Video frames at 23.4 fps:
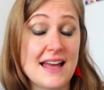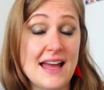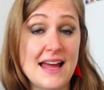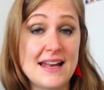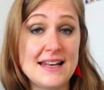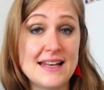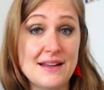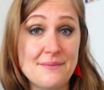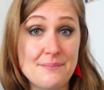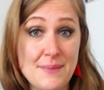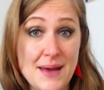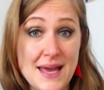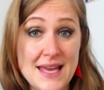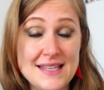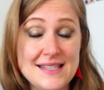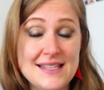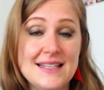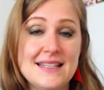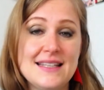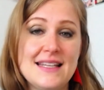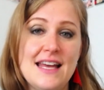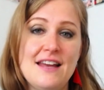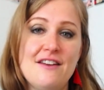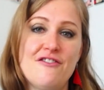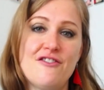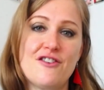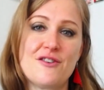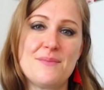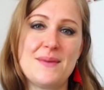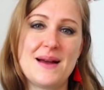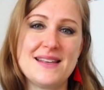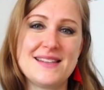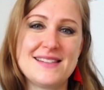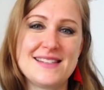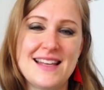an amazing day for
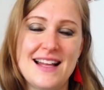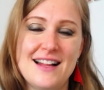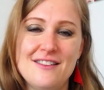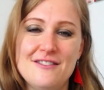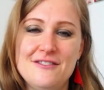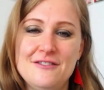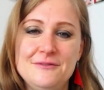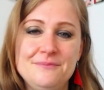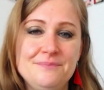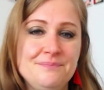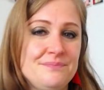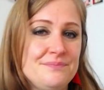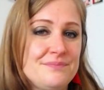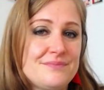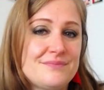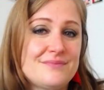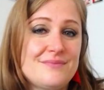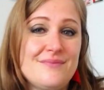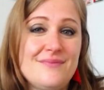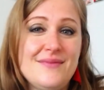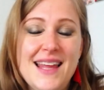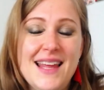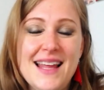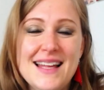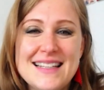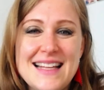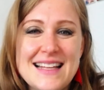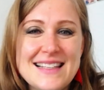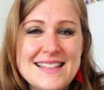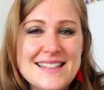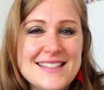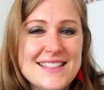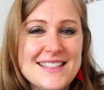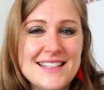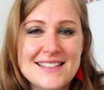myself.
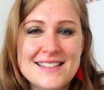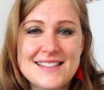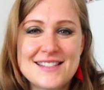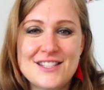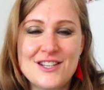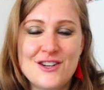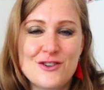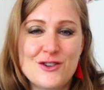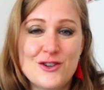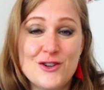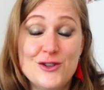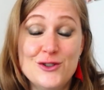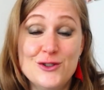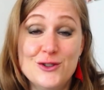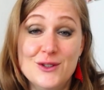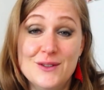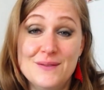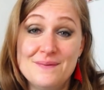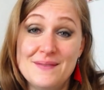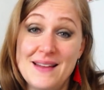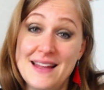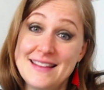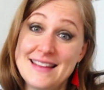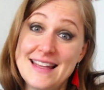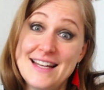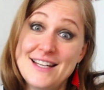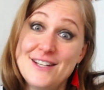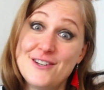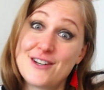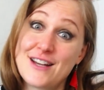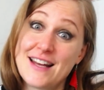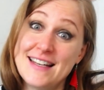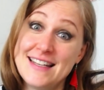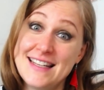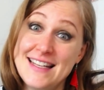That's just so cool. And then you
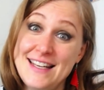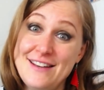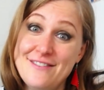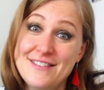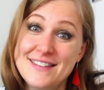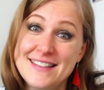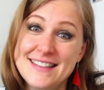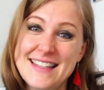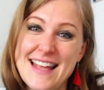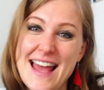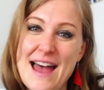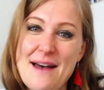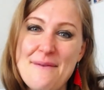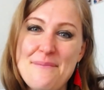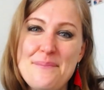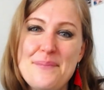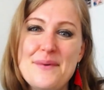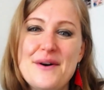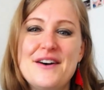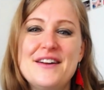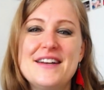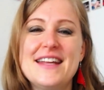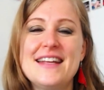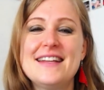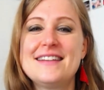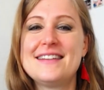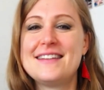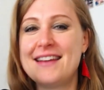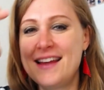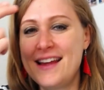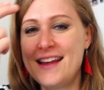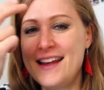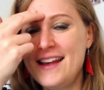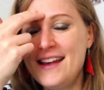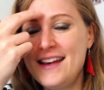can even tap on it.
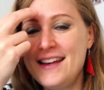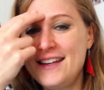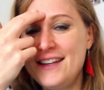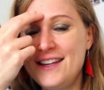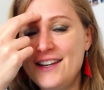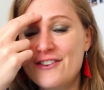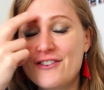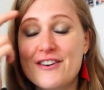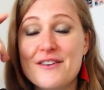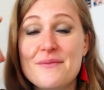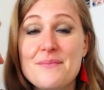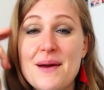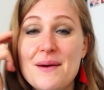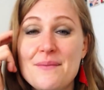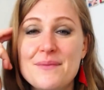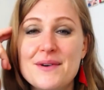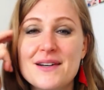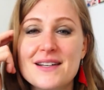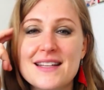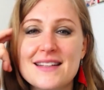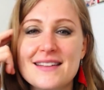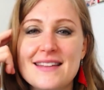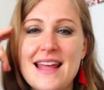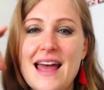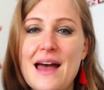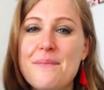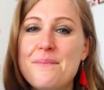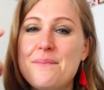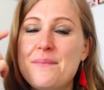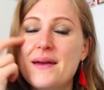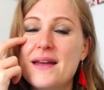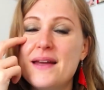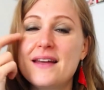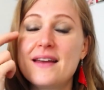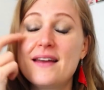You remember the
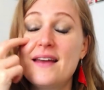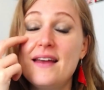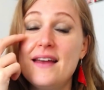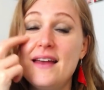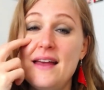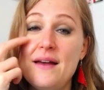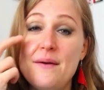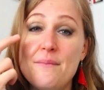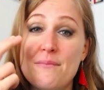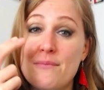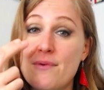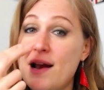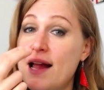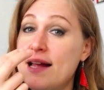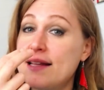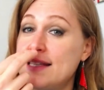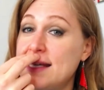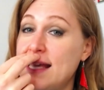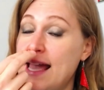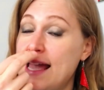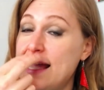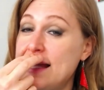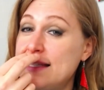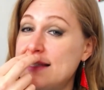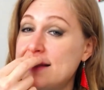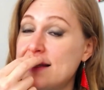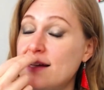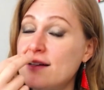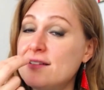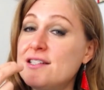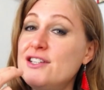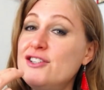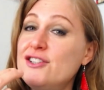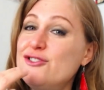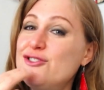tapping, Brad Yates
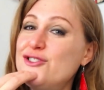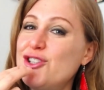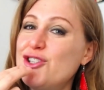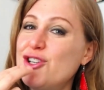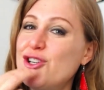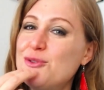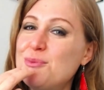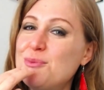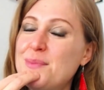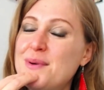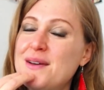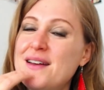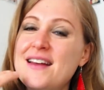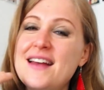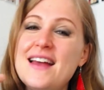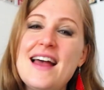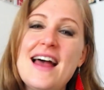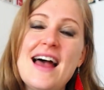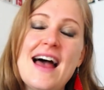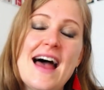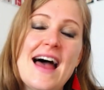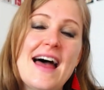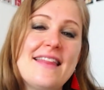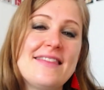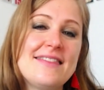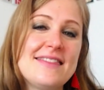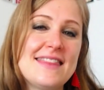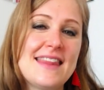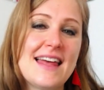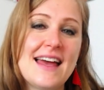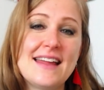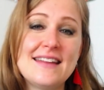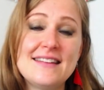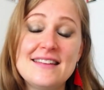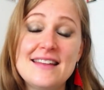on YouTube, and
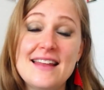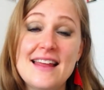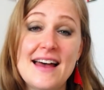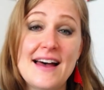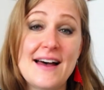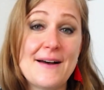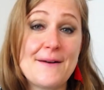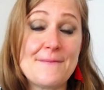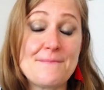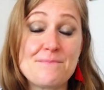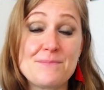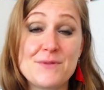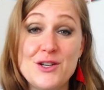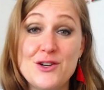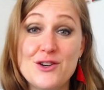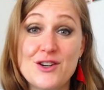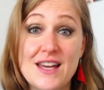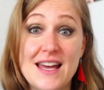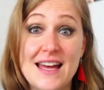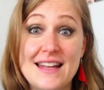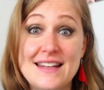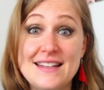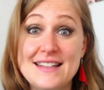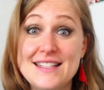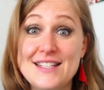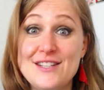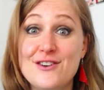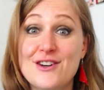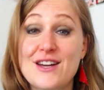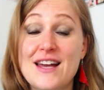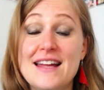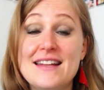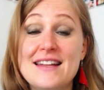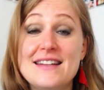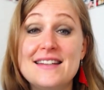then you
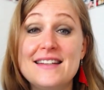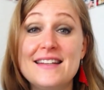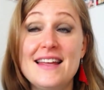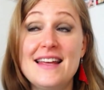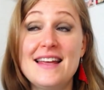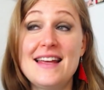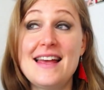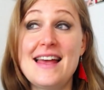can